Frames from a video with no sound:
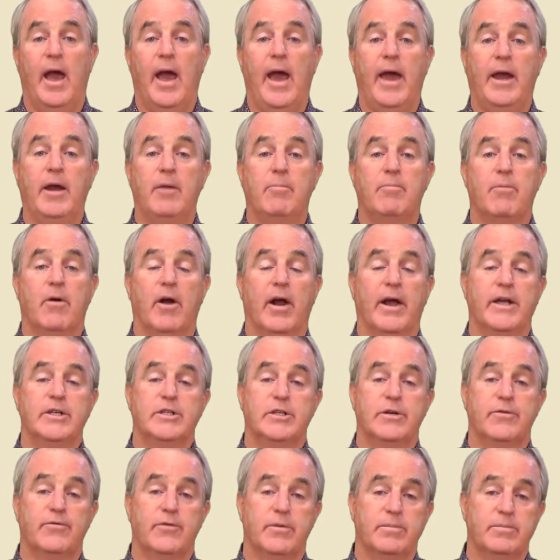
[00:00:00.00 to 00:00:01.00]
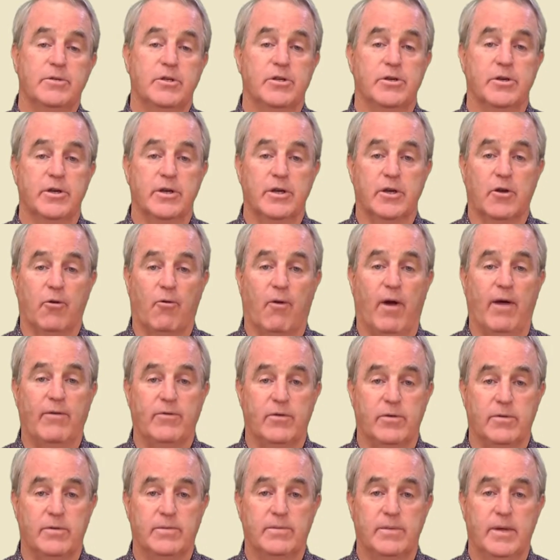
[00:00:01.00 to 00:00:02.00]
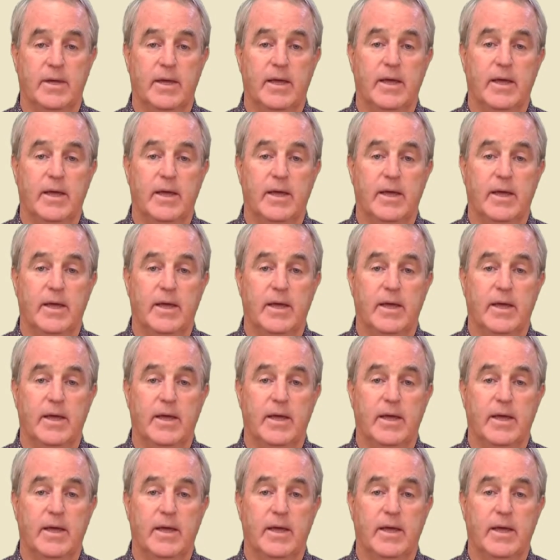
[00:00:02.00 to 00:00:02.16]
and abrasion from dirt and gravel.